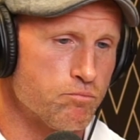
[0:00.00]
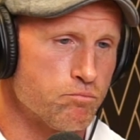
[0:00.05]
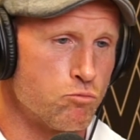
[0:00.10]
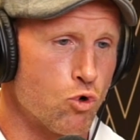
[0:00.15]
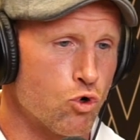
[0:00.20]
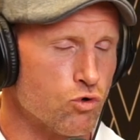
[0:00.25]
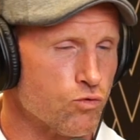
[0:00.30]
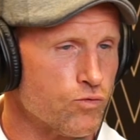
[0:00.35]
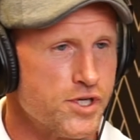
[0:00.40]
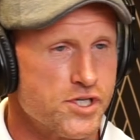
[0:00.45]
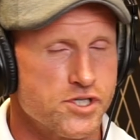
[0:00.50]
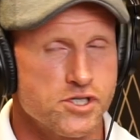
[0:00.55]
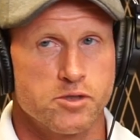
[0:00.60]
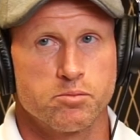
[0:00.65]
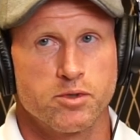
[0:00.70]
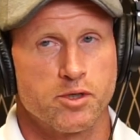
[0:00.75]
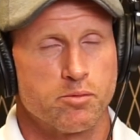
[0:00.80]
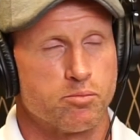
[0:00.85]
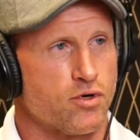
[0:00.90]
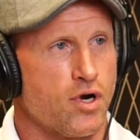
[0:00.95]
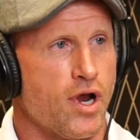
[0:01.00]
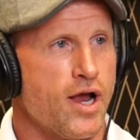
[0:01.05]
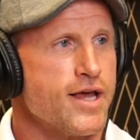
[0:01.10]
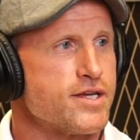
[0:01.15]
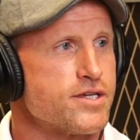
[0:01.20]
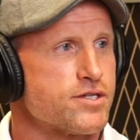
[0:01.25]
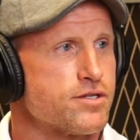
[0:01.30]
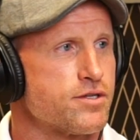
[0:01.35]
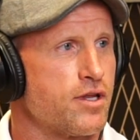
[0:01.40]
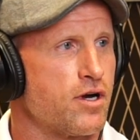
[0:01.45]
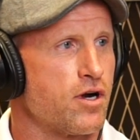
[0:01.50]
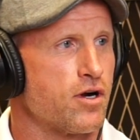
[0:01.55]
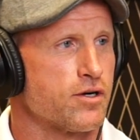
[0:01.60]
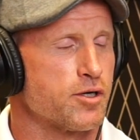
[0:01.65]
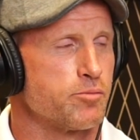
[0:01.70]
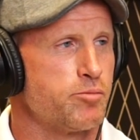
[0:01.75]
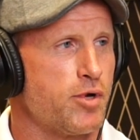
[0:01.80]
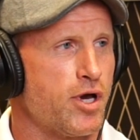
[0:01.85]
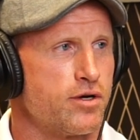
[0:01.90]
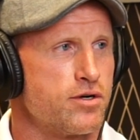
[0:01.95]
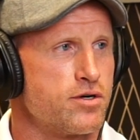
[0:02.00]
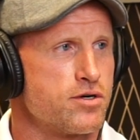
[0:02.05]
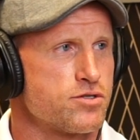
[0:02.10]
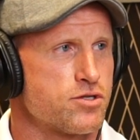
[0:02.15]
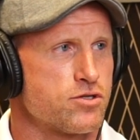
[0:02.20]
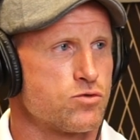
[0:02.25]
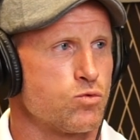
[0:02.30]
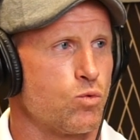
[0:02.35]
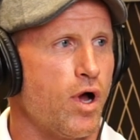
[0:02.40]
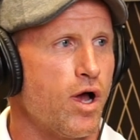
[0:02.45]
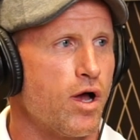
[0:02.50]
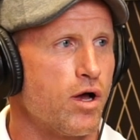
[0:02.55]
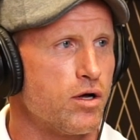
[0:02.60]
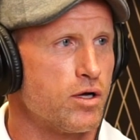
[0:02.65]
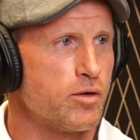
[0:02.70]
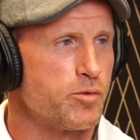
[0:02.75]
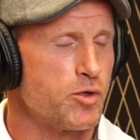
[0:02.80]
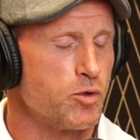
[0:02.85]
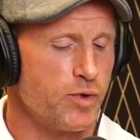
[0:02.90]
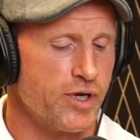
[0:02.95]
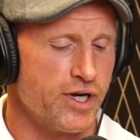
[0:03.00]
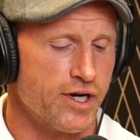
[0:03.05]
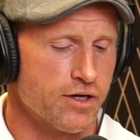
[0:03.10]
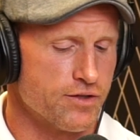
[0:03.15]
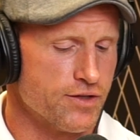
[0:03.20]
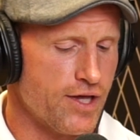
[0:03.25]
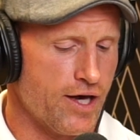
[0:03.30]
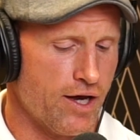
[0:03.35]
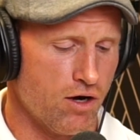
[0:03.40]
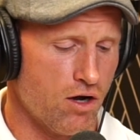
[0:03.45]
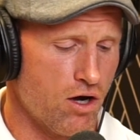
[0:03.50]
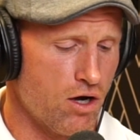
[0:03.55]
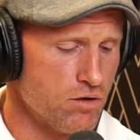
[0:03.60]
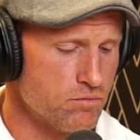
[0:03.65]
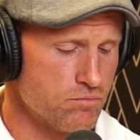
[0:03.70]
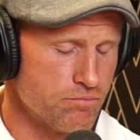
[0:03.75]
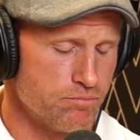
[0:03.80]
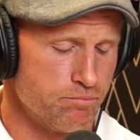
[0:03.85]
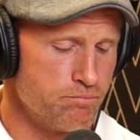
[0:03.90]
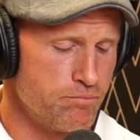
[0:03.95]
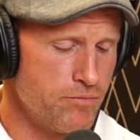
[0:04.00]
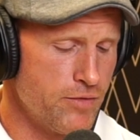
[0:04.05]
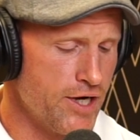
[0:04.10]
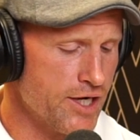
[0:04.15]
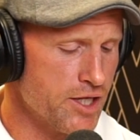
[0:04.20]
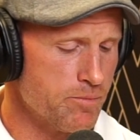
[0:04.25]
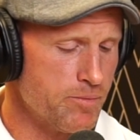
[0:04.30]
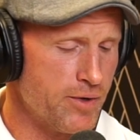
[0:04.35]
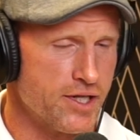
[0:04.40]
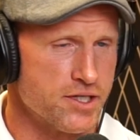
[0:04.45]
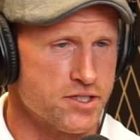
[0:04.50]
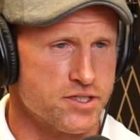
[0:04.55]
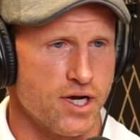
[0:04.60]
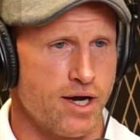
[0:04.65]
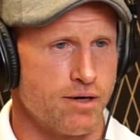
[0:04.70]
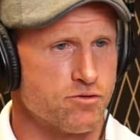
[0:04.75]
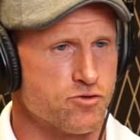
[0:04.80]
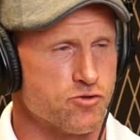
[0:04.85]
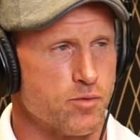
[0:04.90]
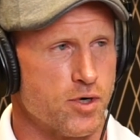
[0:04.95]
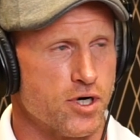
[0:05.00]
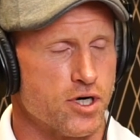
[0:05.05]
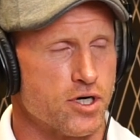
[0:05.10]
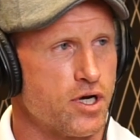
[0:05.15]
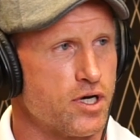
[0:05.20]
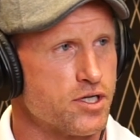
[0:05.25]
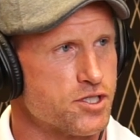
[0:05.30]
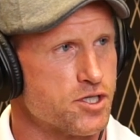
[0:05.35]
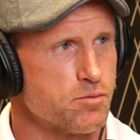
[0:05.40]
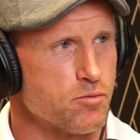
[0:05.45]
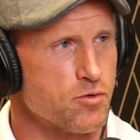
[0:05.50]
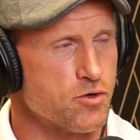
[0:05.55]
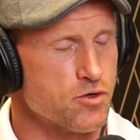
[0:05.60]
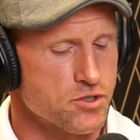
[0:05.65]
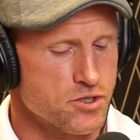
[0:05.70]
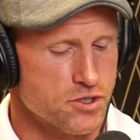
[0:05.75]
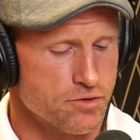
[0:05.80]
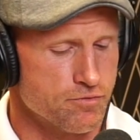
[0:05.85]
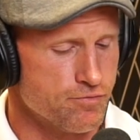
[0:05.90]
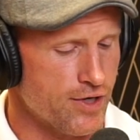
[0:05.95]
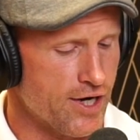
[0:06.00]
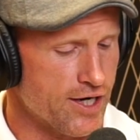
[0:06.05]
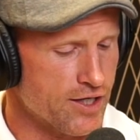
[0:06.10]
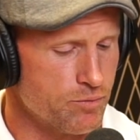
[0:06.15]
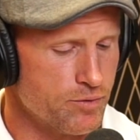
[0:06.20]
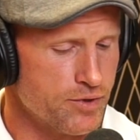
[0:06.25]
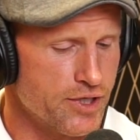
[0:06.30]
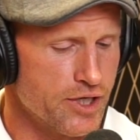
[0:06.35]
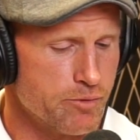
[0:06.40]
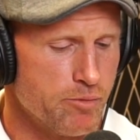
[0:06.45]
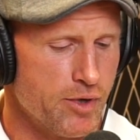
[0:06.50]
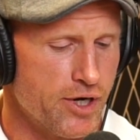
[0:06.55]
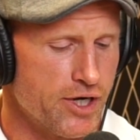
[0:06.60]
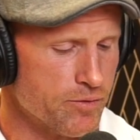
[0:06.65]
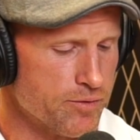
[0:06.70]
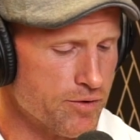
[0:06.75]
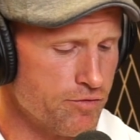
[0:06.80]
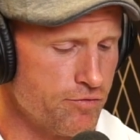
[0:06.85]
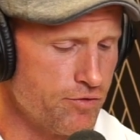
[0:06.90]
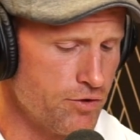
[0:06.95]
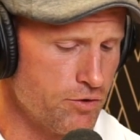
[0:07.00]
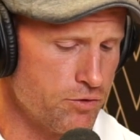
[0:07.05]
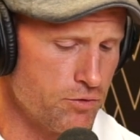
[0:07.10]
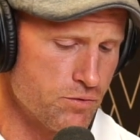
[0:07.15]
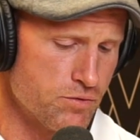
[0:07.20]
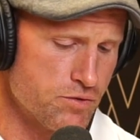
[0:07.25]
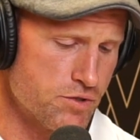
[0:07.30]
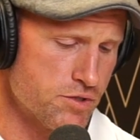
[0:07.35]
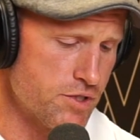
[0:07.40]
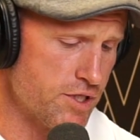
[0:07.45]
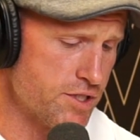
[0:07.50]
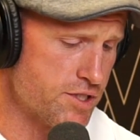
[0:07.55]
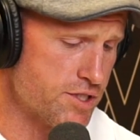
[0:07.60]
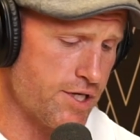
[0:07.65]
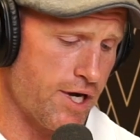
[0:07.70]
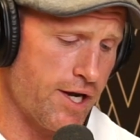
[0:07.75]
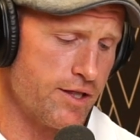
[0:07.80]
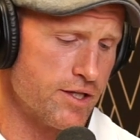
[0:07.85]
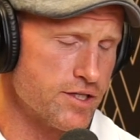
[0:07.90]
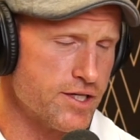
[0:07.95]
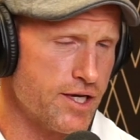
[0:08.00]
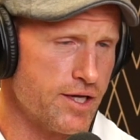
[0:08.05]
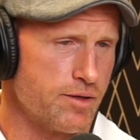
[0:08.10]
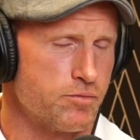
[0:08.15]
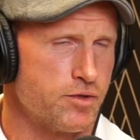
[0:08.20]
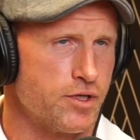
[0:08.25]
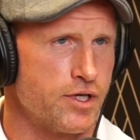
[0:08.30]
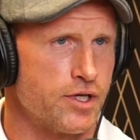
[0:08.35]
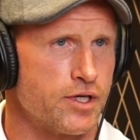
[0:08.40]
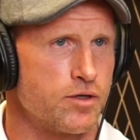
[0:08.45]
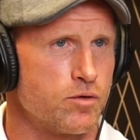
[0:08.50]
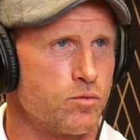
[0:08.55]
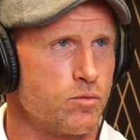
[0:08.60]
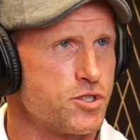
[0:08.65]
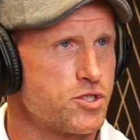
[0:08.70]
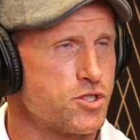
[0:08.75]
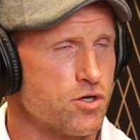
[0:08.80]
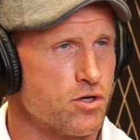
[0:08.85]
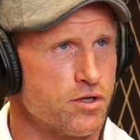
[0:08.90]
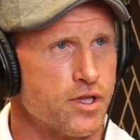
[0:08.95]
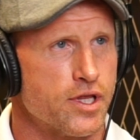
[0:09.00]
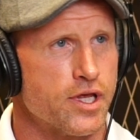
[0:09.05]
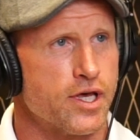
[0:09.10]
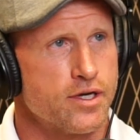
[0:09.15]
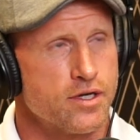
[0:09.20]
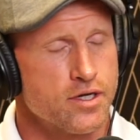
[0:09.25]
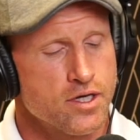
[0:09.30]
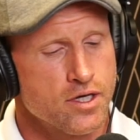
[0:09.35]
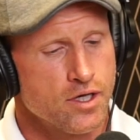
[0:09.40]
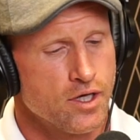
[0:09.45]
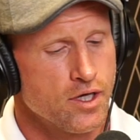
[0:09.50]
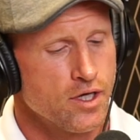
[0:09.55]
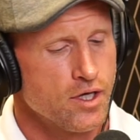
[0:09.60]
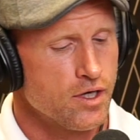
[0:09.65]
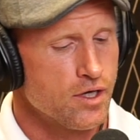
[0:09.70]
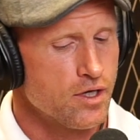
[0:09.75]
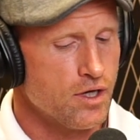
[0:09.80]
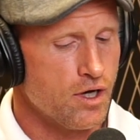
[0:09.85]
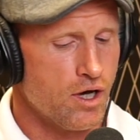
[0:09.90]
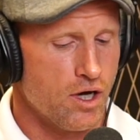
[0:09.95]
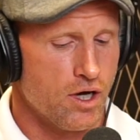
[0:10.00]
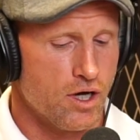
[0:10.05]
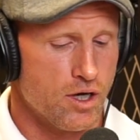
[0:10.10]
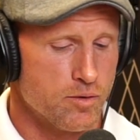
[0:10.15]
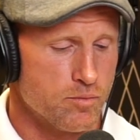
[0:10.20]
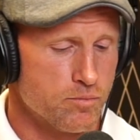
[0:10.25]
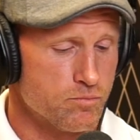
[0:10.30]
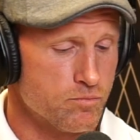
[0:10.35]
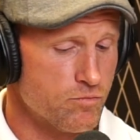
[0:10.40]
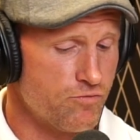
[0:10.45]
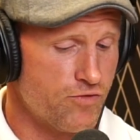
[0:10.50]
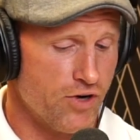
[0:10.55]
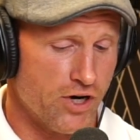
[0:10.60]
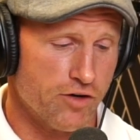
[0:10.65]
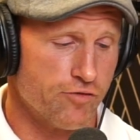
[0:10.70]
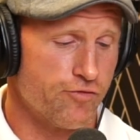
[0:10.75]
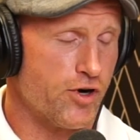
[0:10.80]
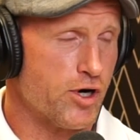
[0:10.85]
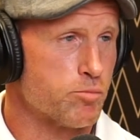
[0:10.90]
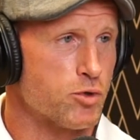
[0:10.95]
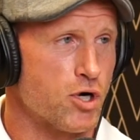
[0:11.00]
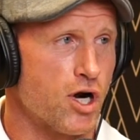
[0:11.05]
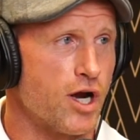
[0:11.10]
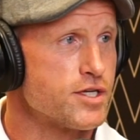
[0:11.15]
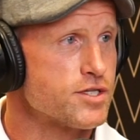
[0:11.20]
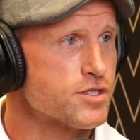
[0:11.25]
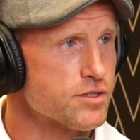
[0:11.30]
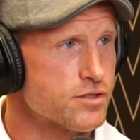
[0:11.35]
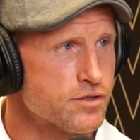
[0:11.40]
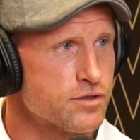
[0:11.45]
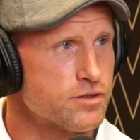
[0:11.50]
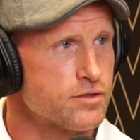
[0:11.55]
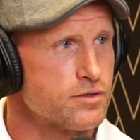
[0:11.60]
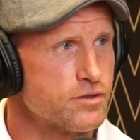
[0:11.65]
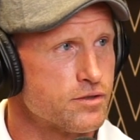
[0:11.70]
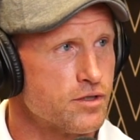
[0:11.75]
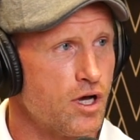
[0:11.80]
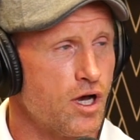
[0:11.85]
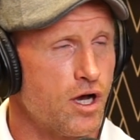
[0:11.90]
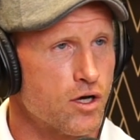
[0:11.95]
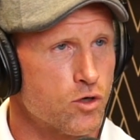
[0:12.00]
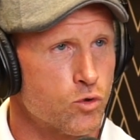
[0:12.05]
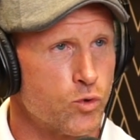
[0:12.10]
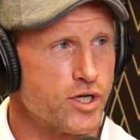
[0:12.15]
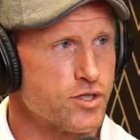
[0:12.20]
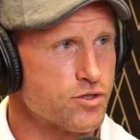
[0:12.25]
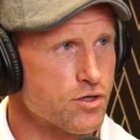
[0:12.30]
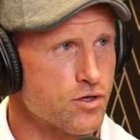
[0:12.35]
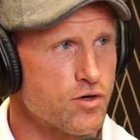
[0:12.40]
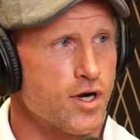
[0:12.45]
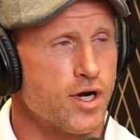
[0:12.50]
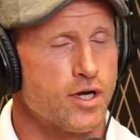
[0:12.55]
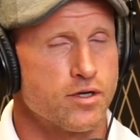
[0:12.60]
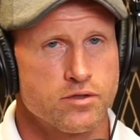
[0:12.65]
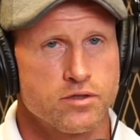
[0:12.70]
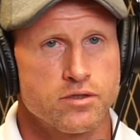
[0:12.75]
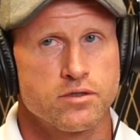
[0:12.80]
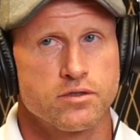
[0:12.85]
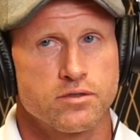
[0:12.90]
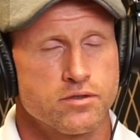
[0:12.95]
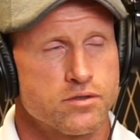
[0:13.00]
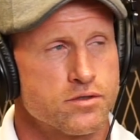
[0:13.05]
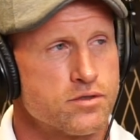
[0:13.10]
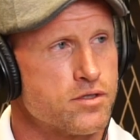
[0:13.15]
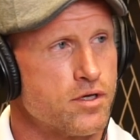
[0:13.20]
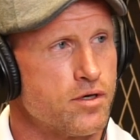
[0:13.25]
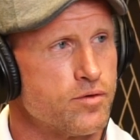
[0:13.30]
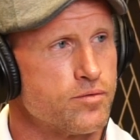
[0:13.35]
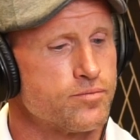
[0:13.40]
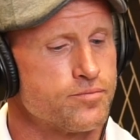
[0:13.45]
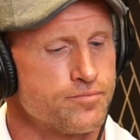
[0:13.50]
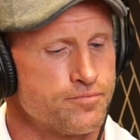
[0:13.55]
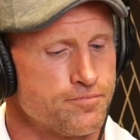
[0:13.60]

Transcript: more reasonably priced than our competitors as well. I mean, we hear that many, many times from mm -hmm. our mm-hmm. customers. In fact, we get many reviews that say the same thing, which are that um, very fair priced, uh, quick turnaround. So